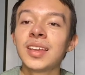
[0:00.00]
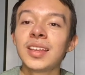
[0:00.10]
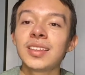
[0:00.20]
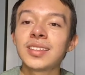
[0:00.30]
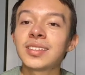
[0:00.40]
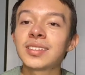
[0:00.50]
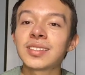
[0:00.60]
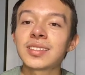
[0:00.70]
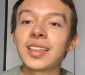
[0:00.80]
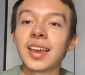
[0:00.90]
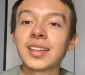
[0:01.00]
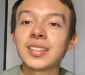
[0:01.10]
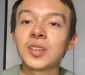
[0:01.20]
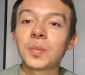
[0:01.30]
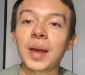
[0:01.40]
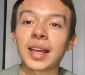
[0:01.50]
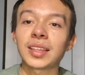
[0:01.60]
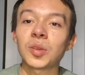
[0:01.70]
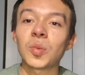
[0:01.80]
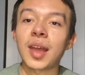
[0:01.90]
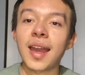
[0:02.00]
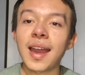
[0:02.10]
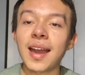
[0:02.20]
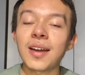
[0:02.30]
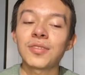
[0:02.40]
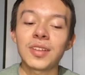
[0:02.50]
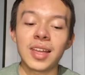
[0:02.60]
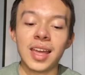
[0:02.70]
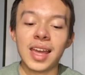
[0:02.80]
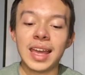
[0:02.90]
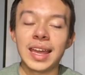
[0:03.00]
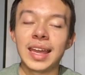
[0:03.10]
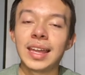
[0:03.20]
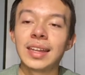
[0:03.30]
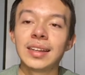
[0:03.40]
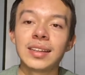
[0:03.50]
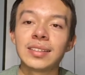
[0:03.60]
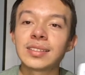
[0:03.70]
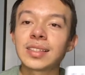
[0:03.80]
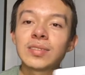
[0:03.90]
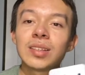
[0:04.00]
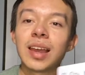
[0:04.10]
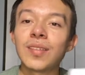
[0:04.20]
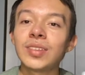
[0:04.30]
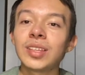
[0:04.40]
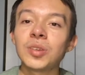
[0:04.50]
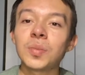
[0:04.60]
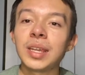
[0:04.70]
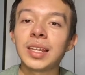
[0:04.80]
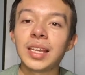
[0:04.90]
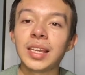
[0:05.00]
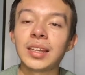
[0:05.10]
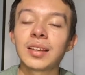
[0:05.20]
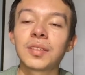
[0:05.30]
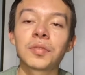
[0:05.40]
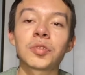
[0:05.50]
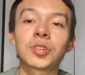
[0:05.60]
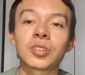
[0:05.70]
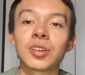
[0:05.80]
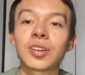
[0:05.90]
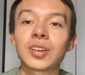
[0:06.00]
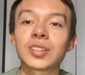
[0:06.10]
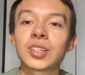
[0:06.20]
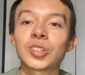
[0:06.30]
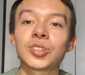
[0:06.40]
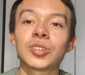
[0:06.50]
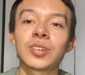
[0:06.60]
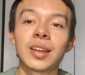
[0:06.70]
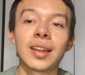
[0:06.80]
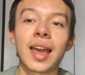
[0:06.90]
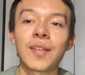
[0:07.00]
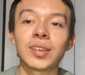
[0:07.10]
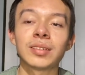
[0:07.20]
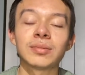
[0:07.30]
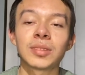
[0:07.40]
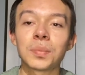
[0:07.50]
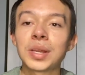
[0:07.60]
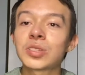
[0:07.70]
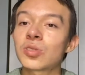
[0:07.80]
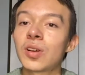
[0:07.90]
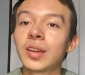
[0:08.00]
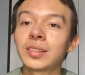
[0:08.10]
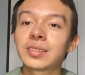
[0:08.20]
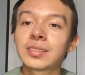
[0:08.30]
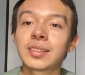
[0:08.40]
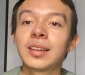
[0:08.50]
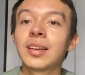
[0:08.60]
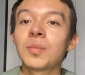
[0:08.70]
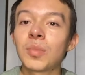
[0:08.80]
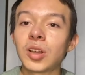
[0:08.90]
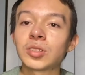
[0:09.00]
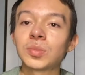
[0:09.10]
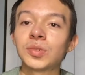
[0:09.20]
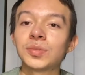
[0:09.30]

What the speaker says: This is just the ideal pack that you want to have, and it just gives you everything you may need for starting architecture and having the best drawings possible.